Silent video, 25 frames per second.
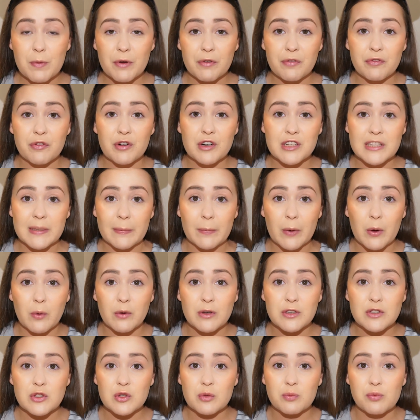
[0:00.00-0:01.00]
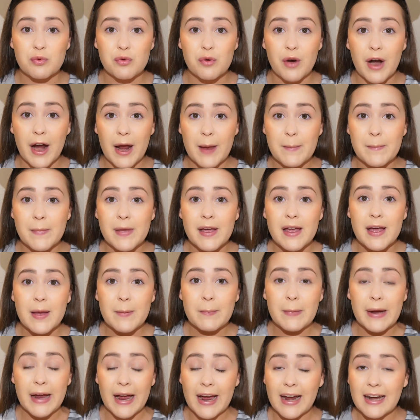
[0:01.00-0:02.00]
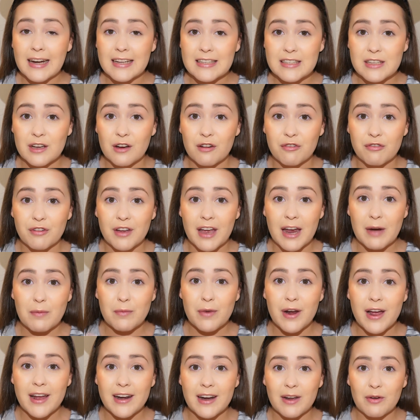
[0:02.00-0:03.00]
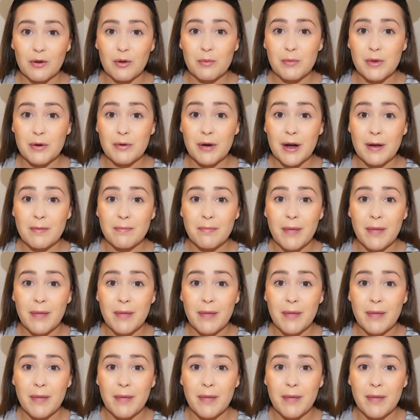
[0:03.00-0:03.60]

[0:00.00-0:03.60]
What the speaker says: but first I'm going to prime my eyelids off camera and I will be right